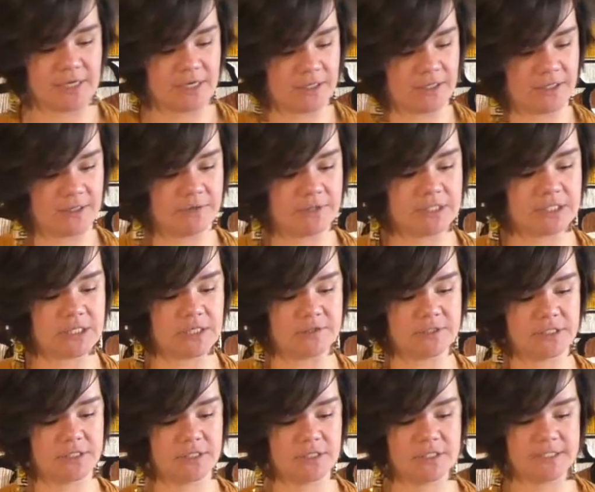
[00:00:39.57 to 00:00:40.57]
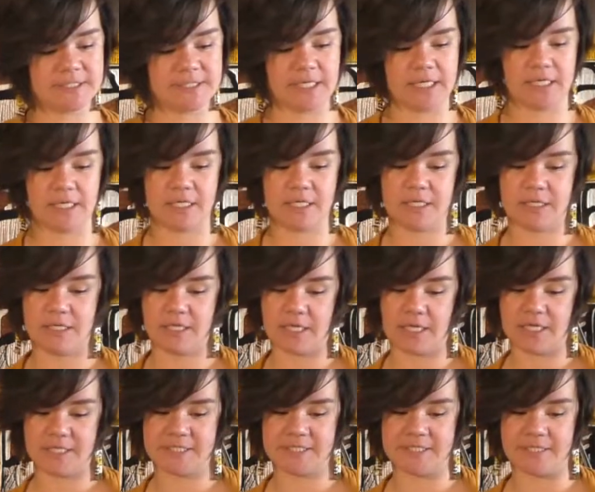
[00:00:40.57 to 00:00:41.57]
You would go to your sink,
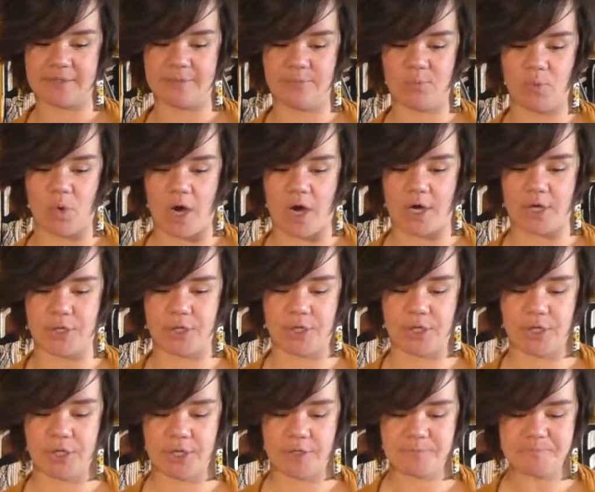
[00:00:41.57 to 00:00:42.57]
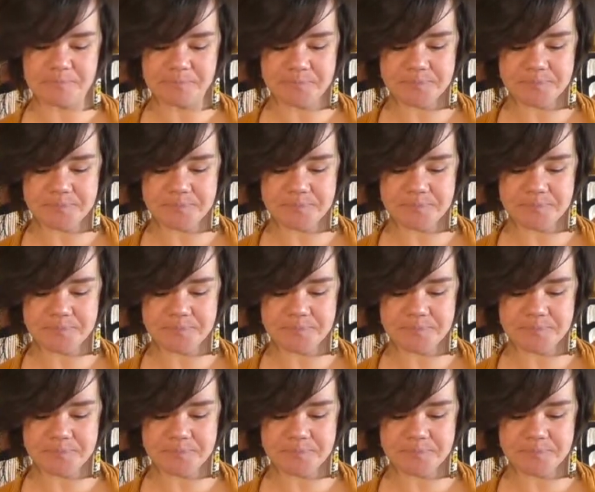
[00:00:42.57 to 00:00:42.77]
get some water,